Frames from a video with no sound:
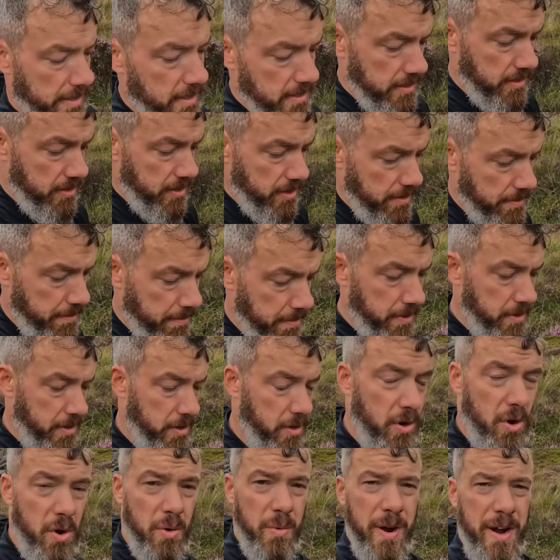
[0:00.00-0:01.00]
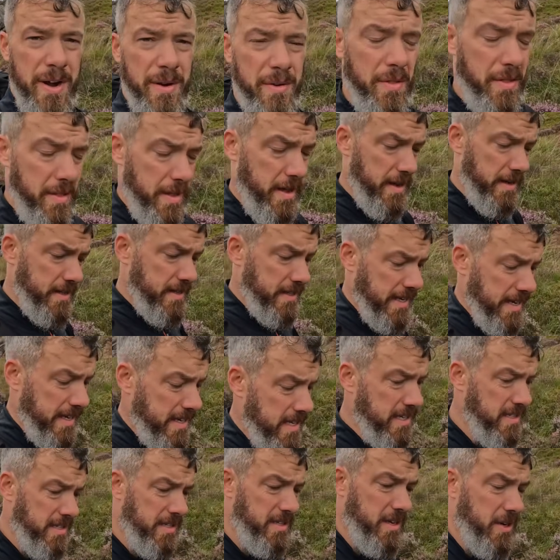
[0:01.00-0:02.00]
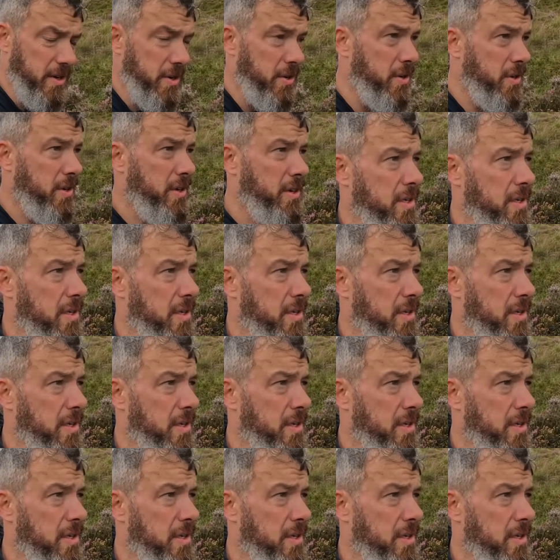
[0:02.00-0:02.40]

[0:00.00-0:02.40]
this time I got away on Thursday, so